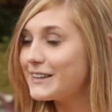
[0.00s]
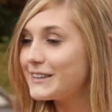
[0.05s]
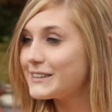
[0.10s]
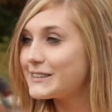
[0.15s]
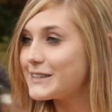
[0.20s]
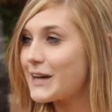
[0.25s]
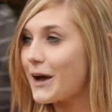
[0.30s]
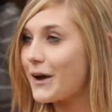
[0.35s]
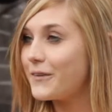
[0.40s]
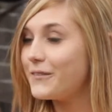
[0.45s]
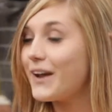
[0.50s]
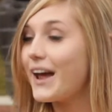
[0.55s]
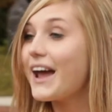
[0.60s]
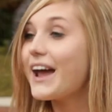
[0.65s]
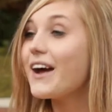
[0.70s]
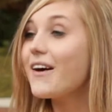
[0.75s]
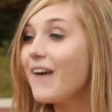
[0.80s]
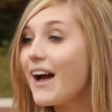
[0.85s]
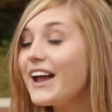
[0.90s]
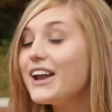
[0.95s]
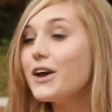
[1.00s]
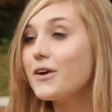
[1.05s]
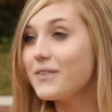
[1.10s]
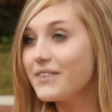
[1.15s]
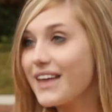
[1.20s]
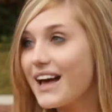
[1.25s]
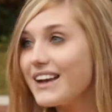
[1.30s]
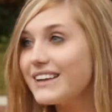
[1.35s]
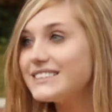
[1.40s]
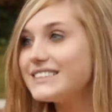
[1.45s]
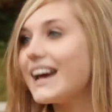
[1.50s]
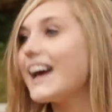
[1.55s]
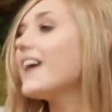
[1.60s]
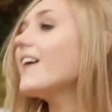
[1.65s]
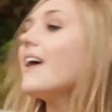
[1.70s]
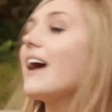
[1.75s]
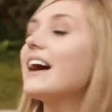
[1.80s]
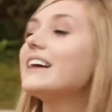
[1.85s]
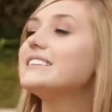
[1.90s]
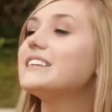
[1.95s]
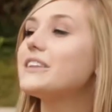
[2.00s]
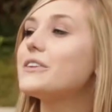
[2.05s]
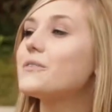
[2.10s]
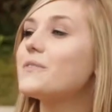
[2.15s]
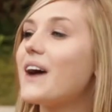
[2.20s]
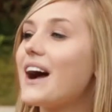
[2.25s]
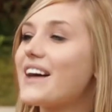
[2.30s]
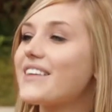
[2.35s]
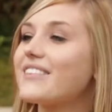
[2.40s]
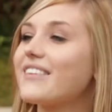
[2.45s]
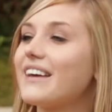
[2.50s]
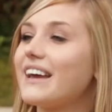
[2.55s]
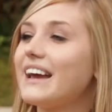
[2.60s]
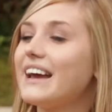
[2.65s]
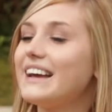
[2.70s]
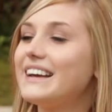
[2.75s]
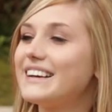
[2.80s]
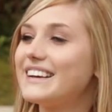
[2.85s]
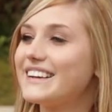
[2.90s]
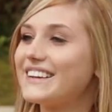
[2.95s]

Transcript: So now I know without a doubt I did the right thing.